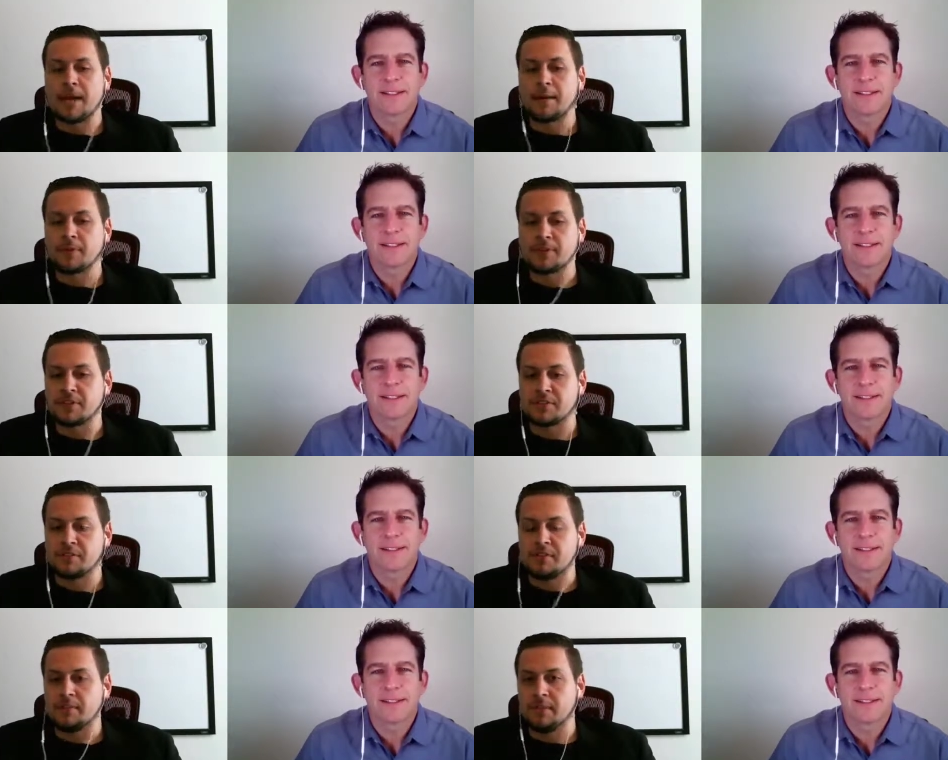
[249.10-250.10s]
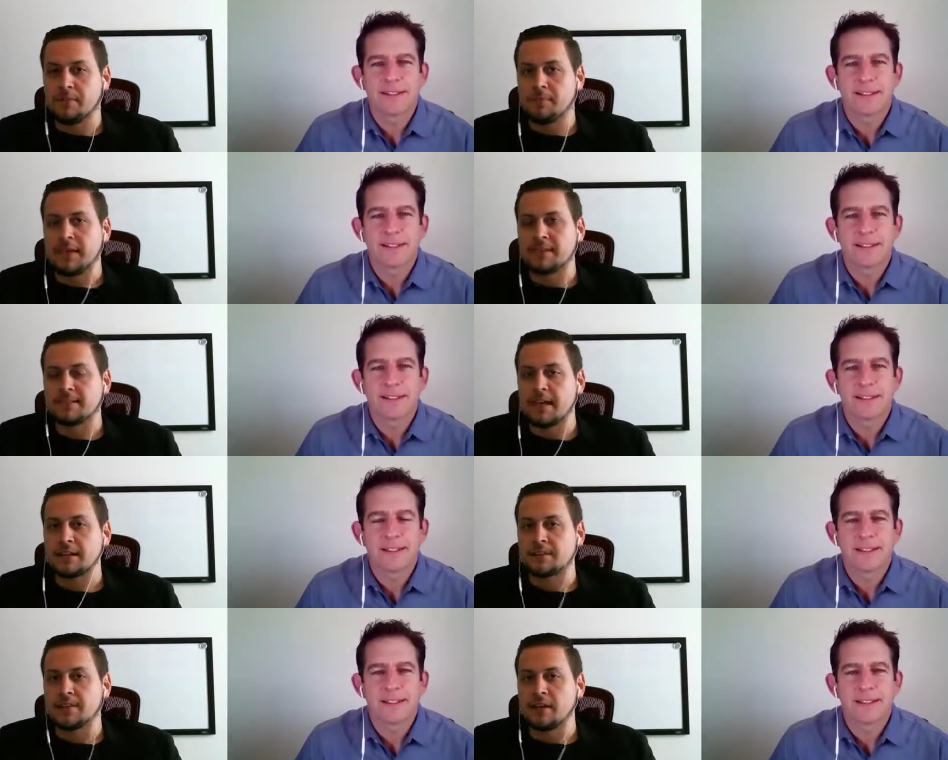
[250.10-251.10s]
Speaker 1: paper it just it made
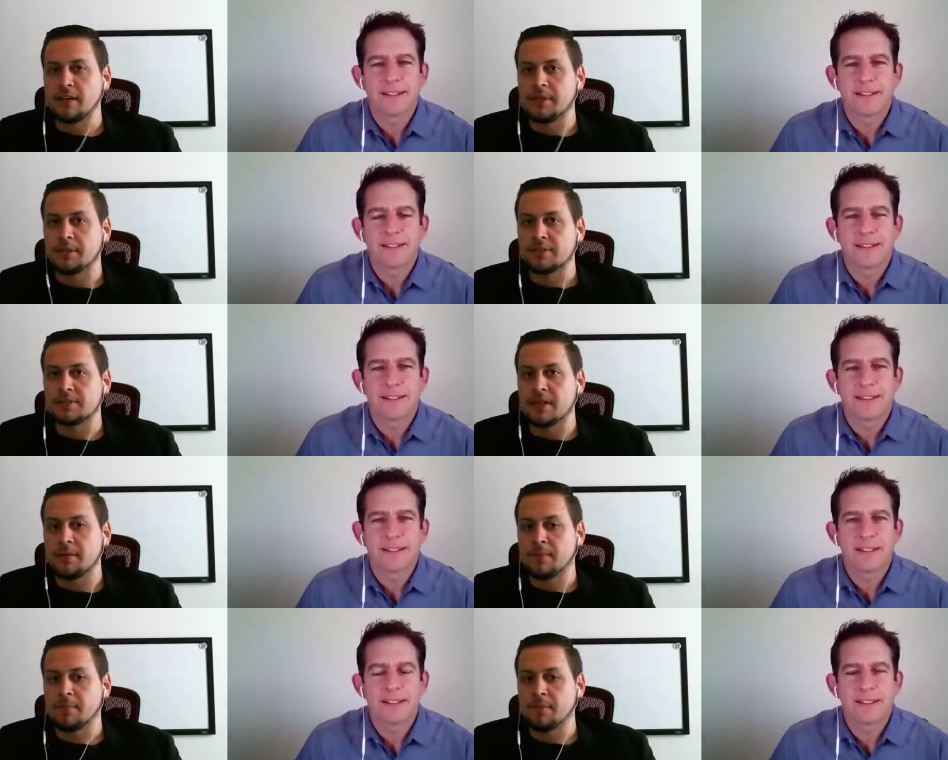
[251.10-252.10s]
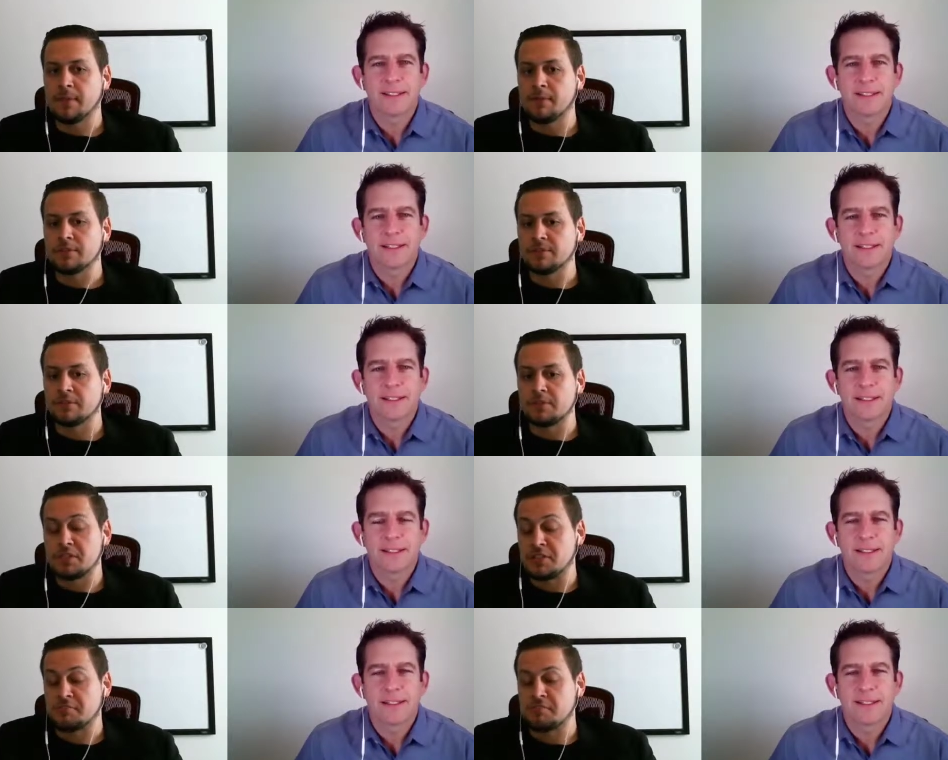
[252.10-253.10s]
sense you know i mean it was um, it was
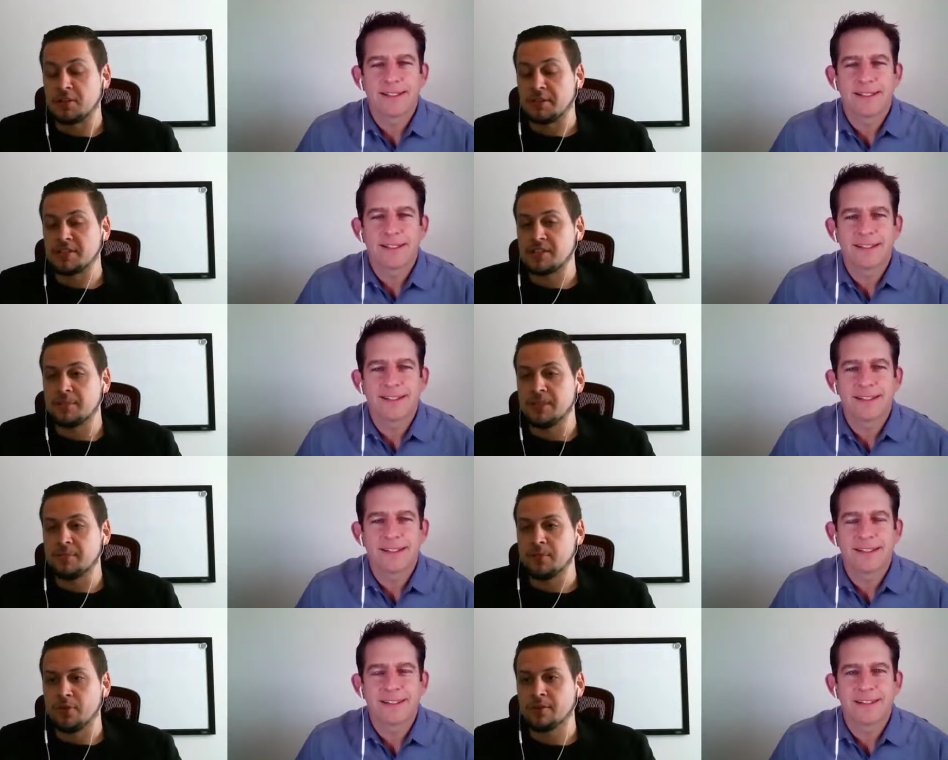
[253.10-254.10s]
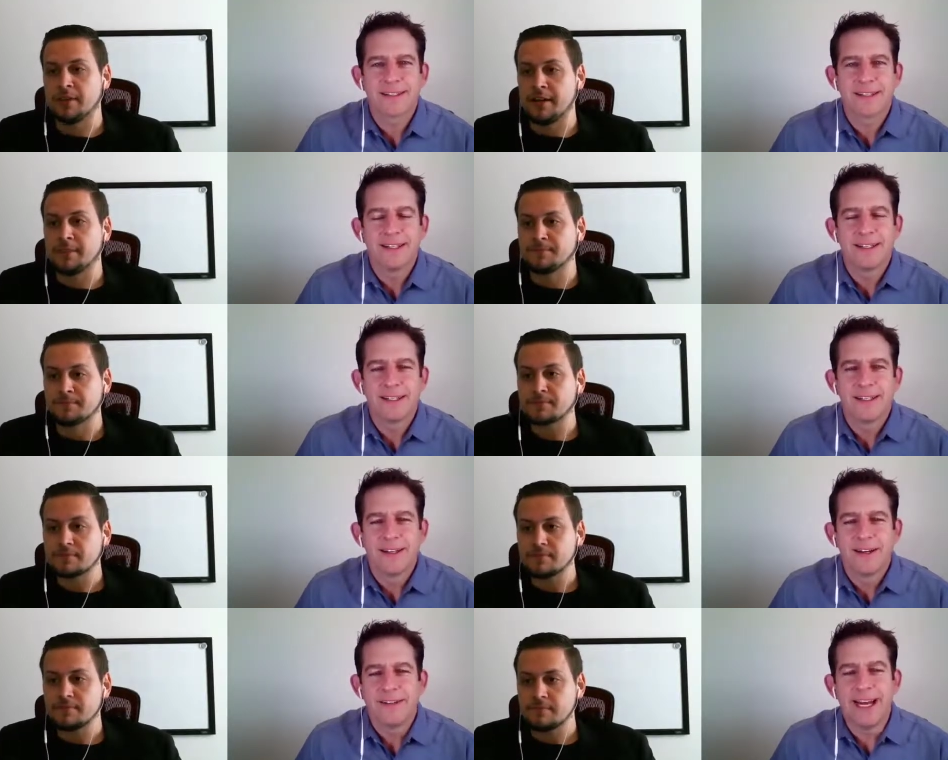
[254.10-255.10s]
just pretty much unbeatable you know
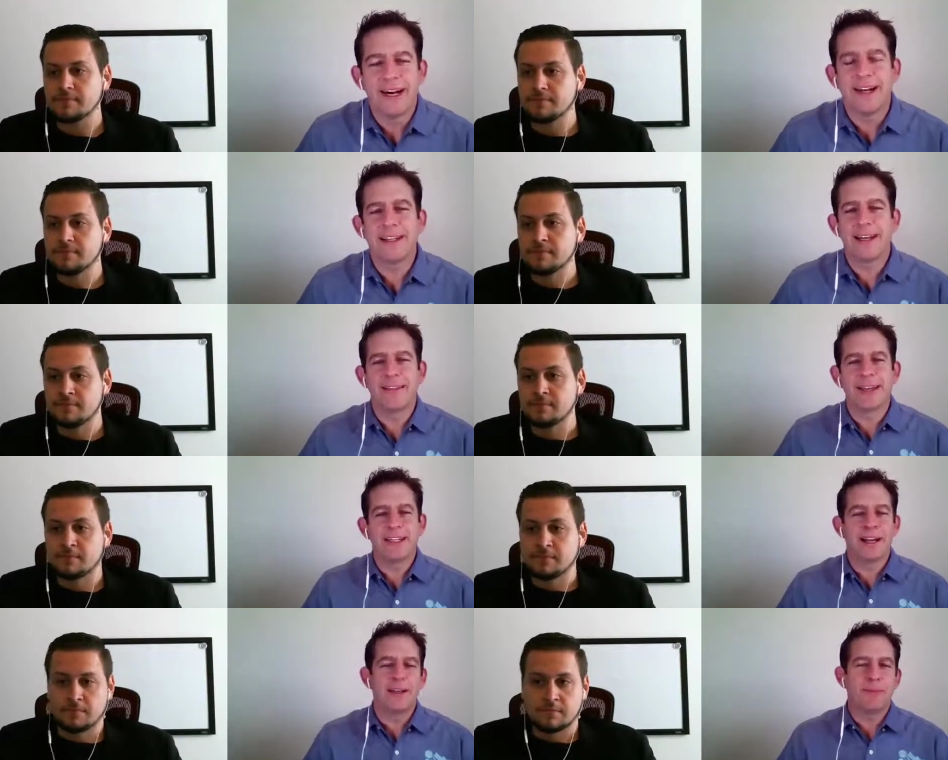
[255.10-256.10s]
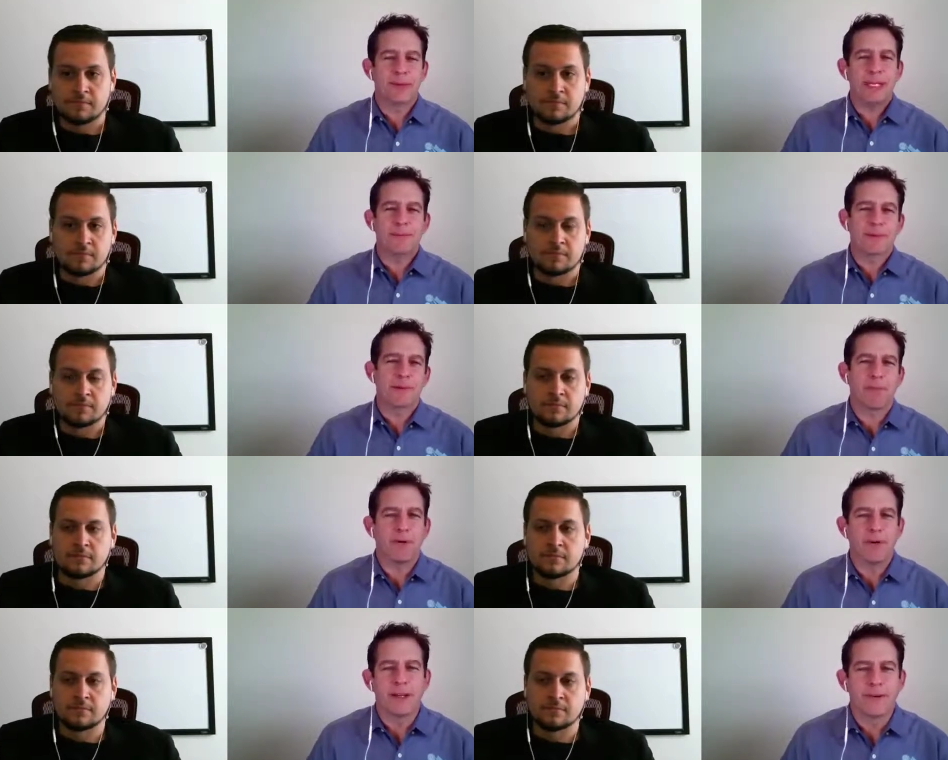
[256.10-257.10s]
Speaker 2: yeah, and and that, and you bring up a good
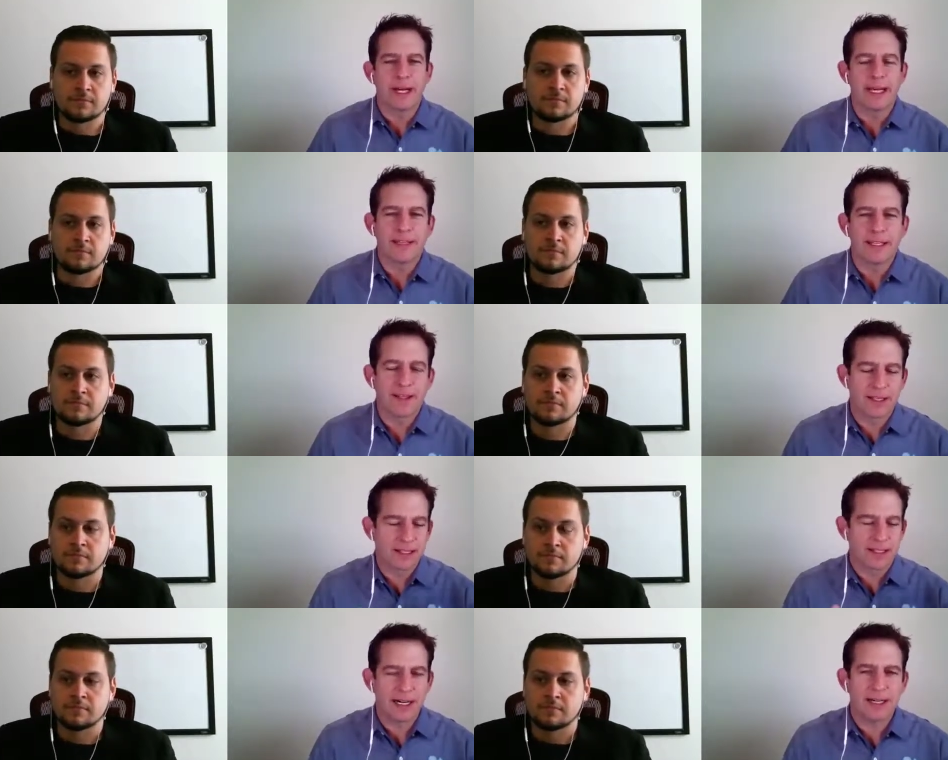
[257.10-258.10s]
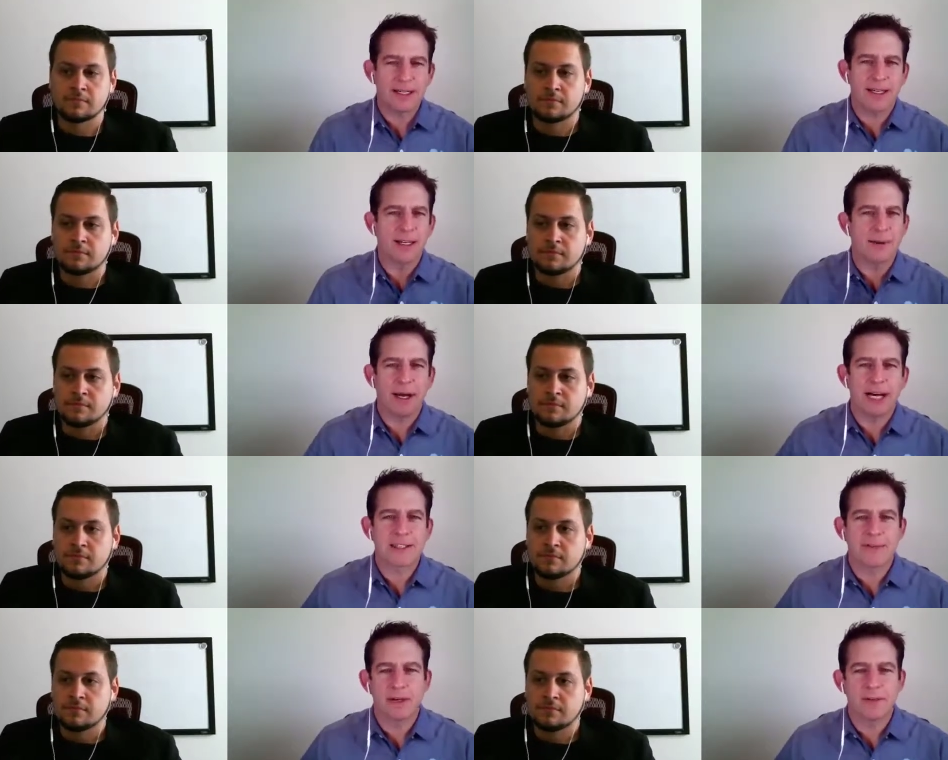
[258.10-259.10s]
point, right? The the stock and the
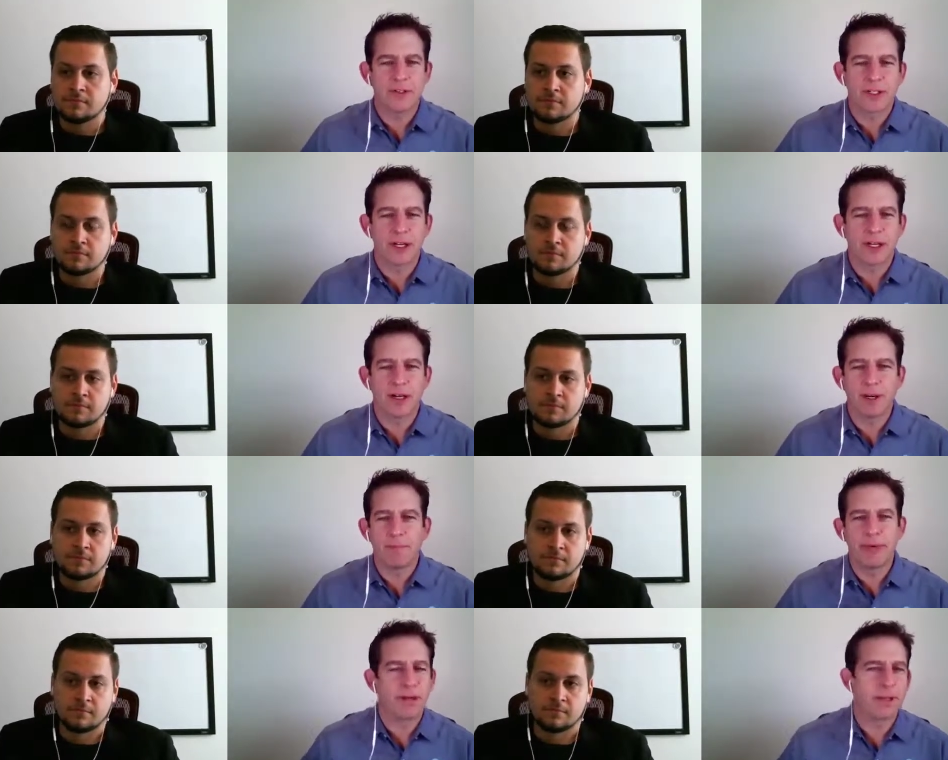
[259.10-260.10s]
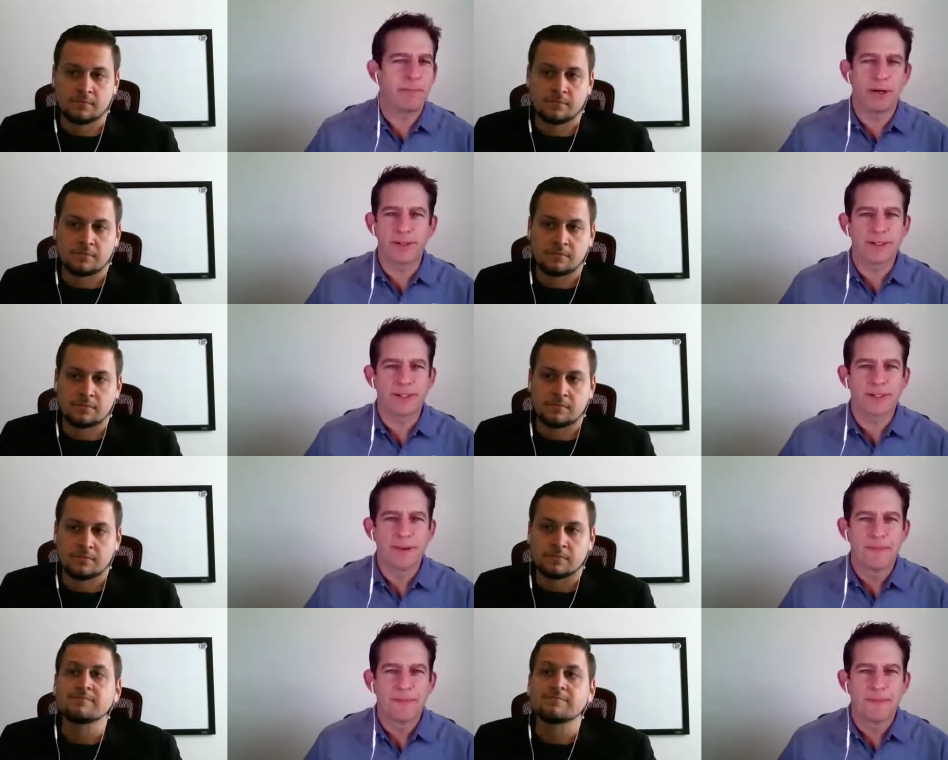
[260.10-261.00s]
passive revenue share are purely bonuses.